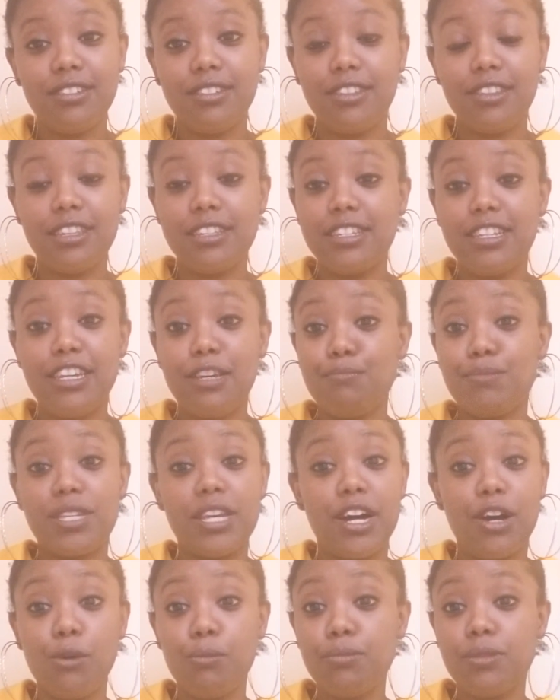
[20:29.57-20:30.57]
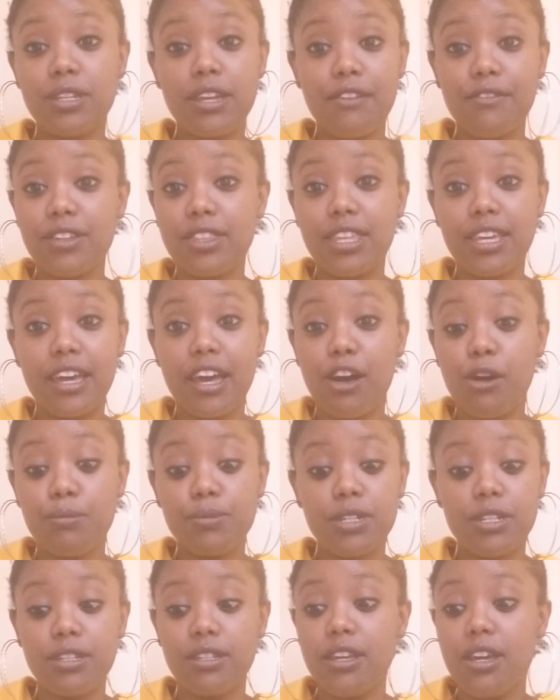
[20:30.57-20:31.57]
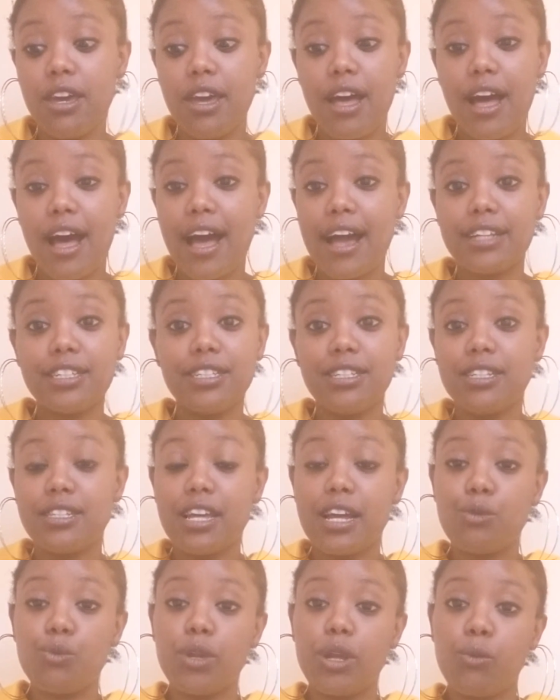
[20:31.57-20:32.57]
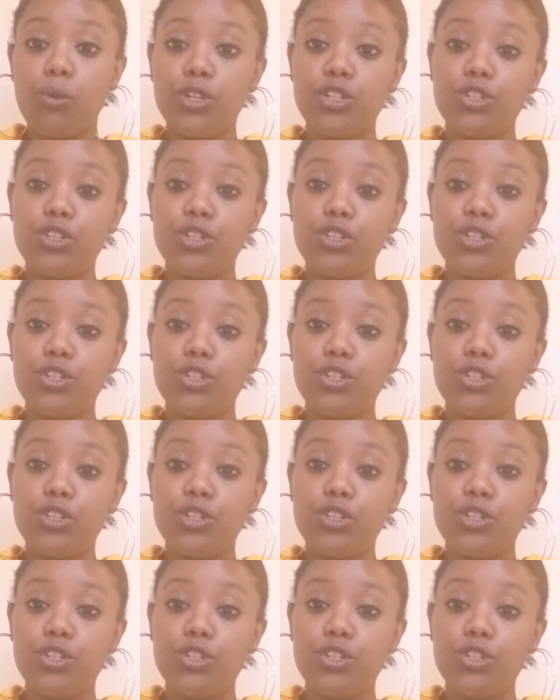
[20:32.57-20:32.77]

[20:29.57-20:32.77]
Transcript: The tips helped, everything helped, and I actually decided where I